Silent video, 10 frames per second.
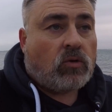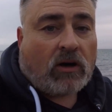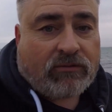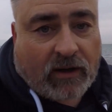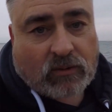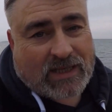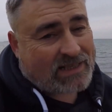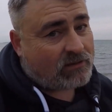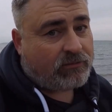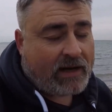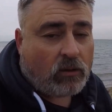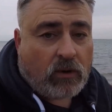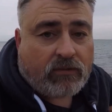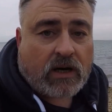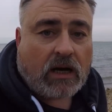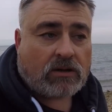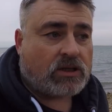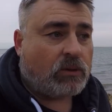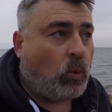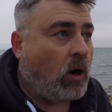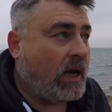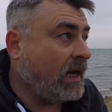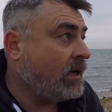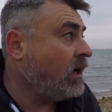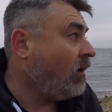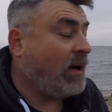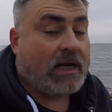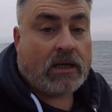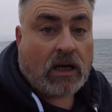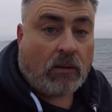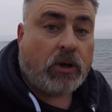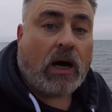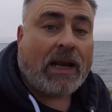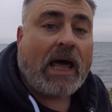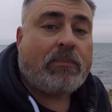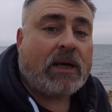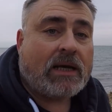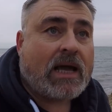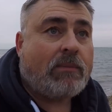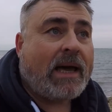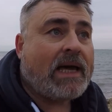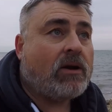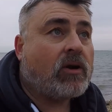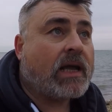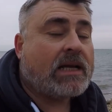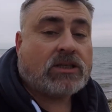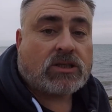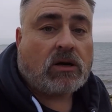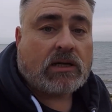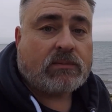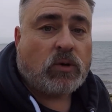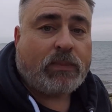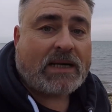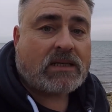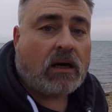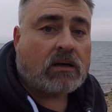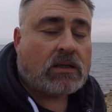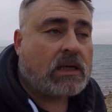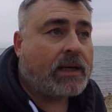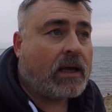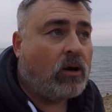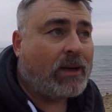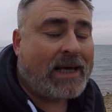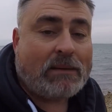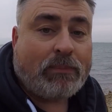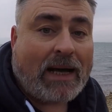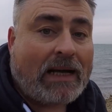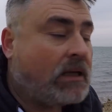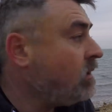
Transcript: Right, folks, that's a foul with regards to the whiting. I mean, I'm not unhappy to come out here and catch a sizable bass that I can take home and eat, but